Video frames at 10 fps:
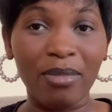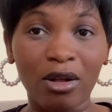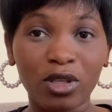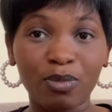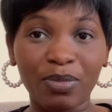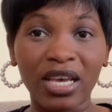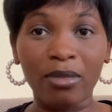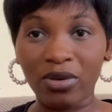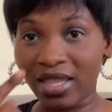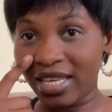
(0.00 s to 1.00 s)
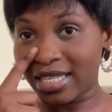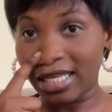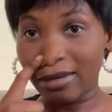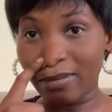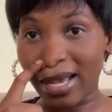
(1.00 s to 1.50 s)
I'll speak about this
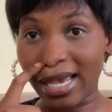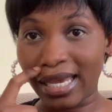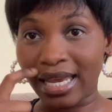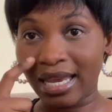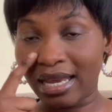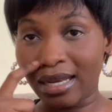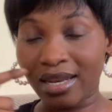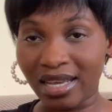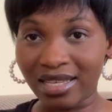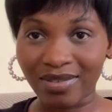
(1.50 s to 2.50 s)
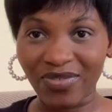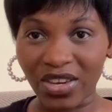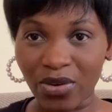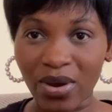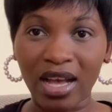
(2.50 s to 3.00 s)
in my next video,